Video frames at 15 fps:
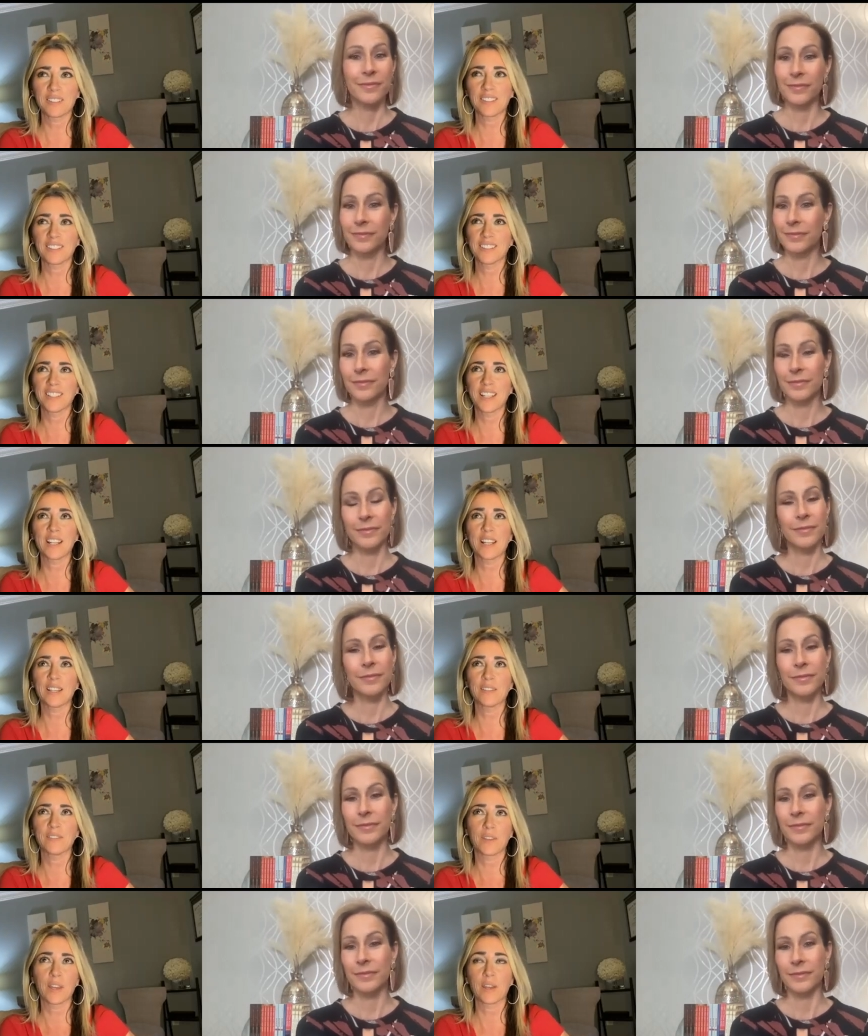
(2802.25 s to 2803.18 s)
Speaker 1: And, and
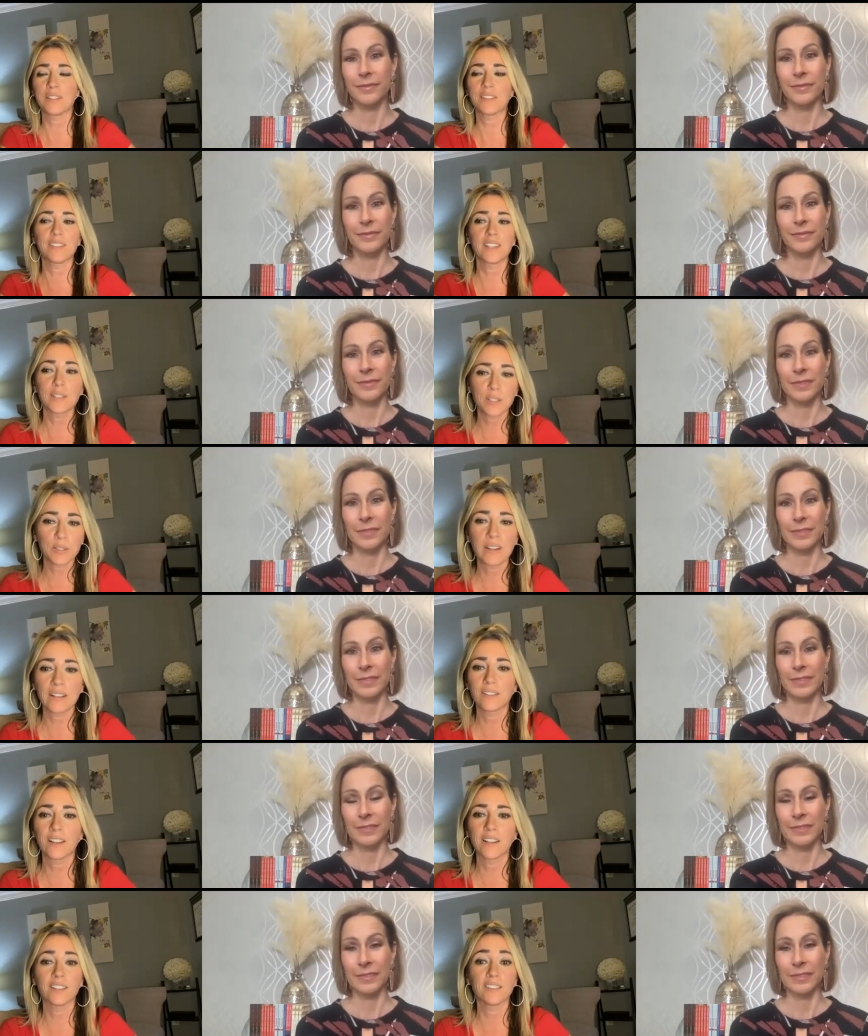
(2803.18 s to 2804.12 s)
I, I say to my
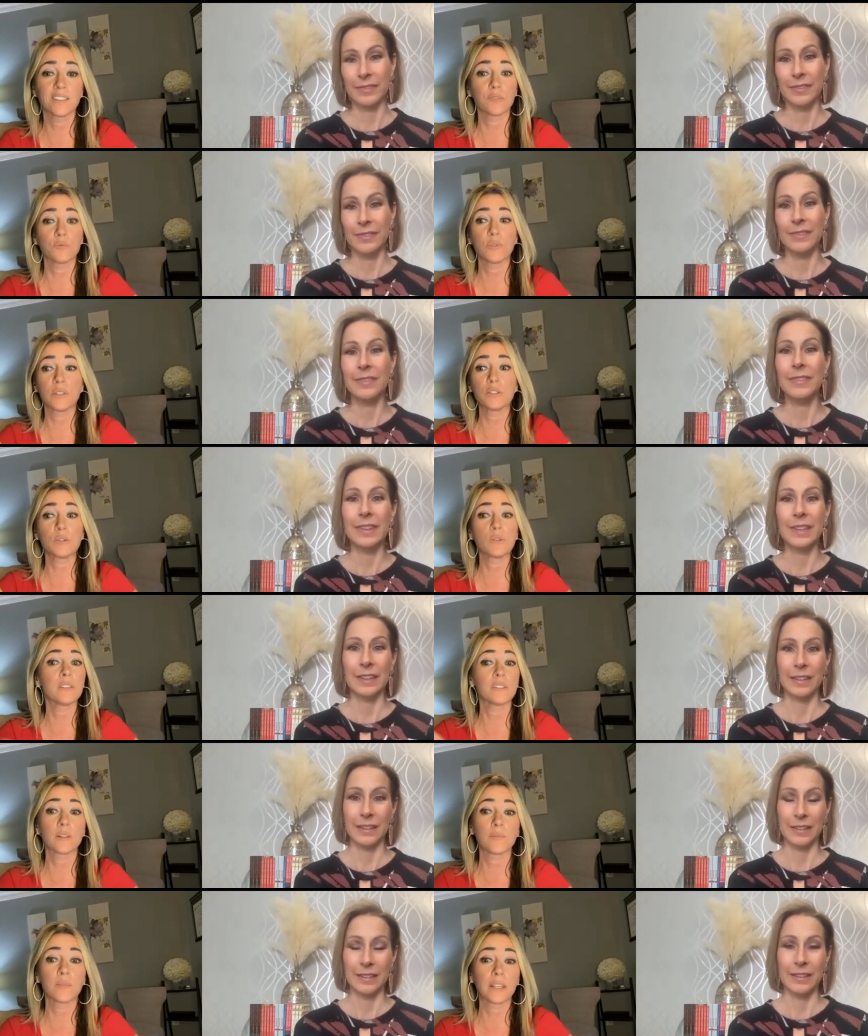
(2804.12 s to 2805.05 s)
clients, and we do this
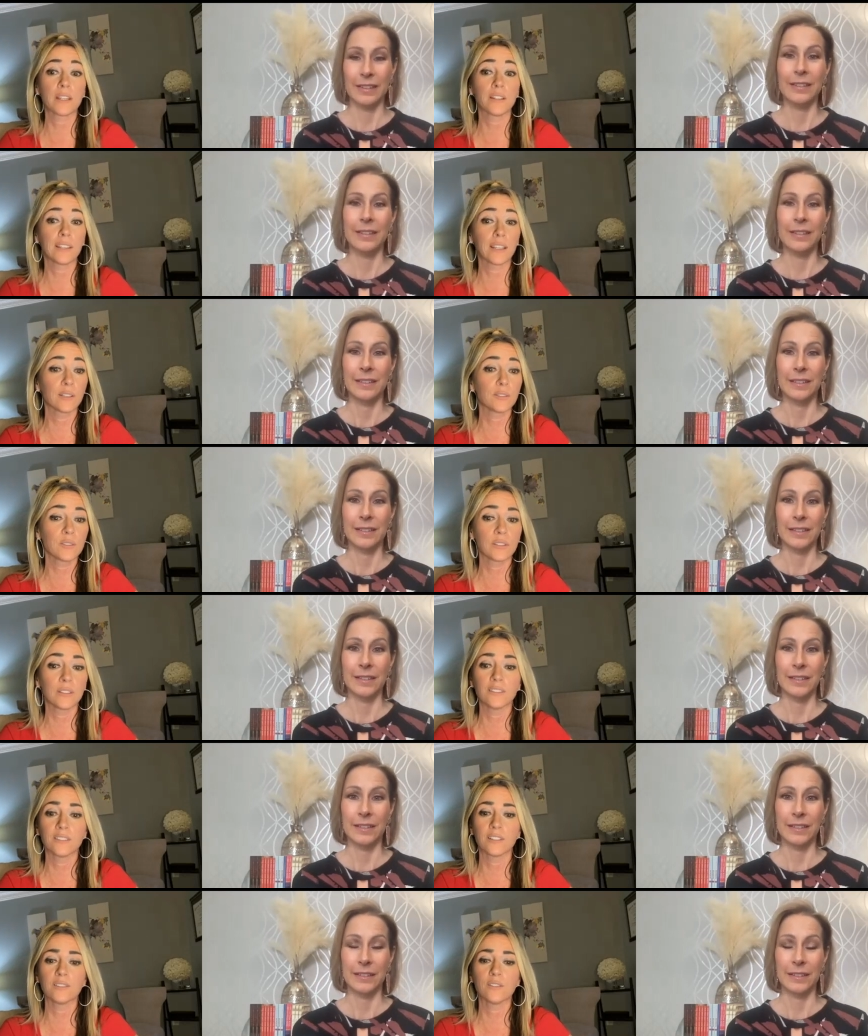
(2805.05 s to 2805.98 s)
at my counseling
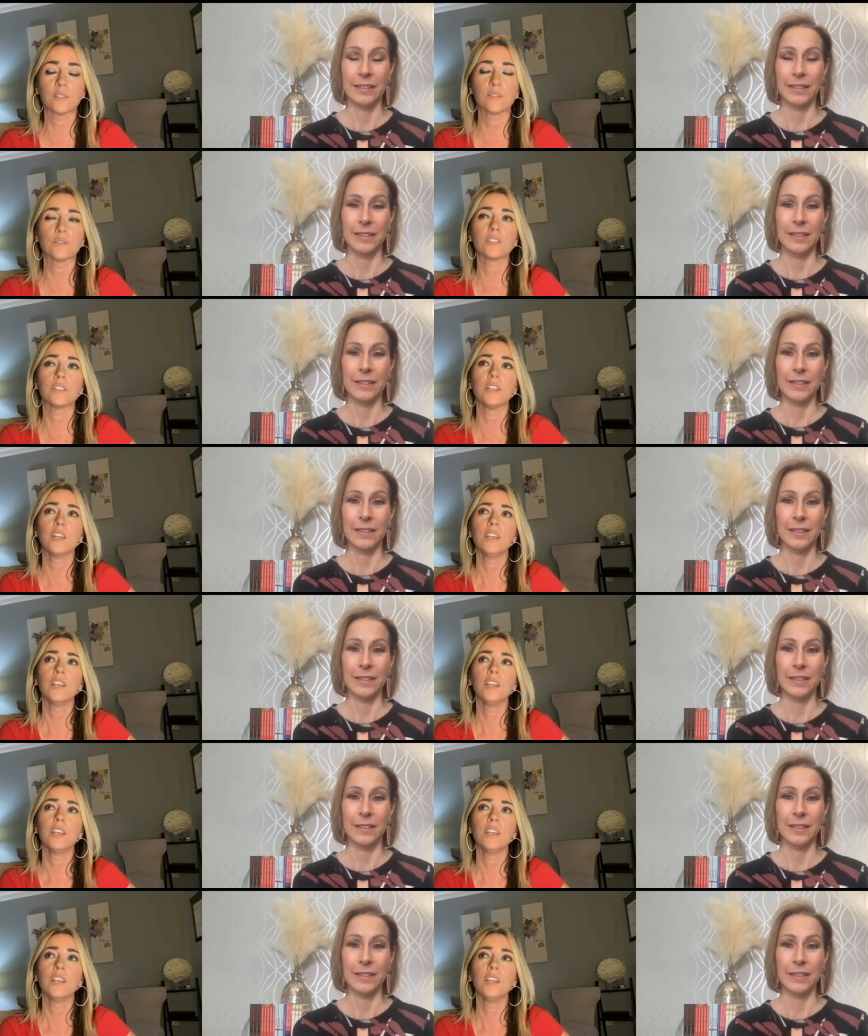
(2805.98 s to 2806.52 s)
intensives.